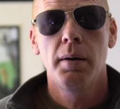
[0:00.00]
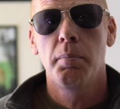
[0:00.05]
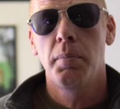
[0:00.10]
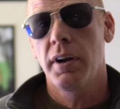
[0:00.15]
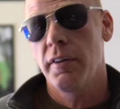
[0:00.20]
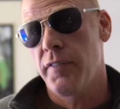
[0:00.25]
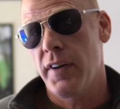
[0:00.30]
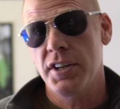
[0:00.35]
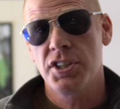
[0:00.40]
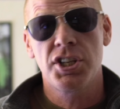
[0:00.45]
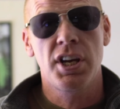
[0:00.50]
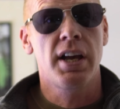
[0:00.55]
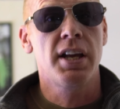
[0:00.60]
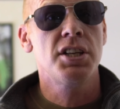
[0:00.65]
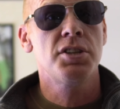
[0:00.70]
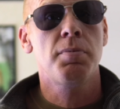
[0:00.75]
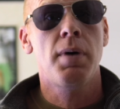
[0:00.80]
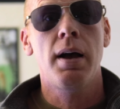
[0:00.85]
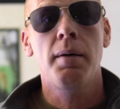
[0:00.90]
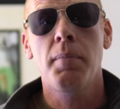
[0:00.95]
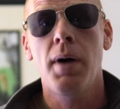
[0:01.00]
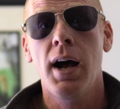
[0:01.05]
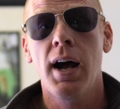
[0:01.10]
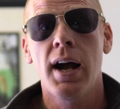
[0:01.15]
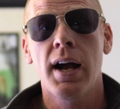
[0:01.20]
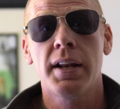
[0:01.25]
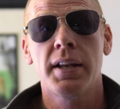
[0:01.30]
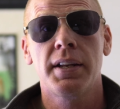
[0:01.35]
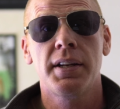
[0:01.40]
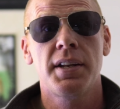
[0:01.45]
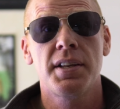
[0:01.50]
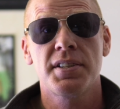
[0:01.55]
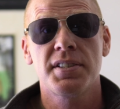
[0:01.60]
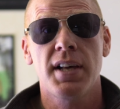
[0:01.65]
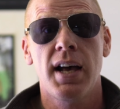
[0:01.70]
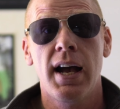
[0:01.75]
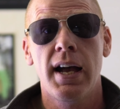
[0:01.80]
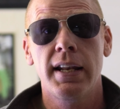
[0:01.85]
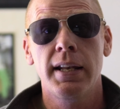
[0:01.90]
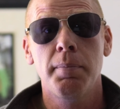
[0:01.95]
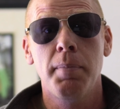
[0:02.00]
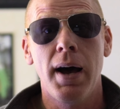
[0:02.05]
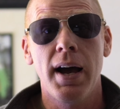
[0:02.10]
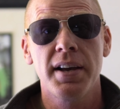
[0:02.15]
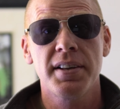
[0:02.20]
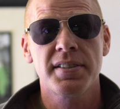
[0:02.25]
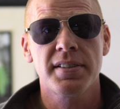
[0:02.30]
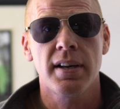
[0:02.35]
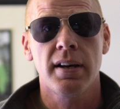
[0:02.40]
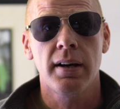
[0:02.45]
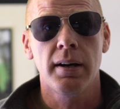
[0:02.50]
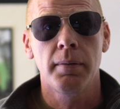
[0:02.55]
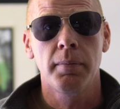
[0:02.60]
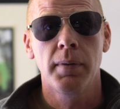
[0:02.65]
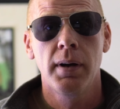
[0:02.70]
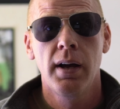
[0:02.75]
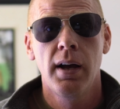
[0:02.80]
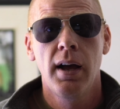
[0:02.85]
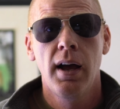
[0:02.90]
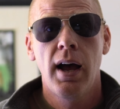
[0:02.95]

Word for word: But if I change my mind and decide to buy some,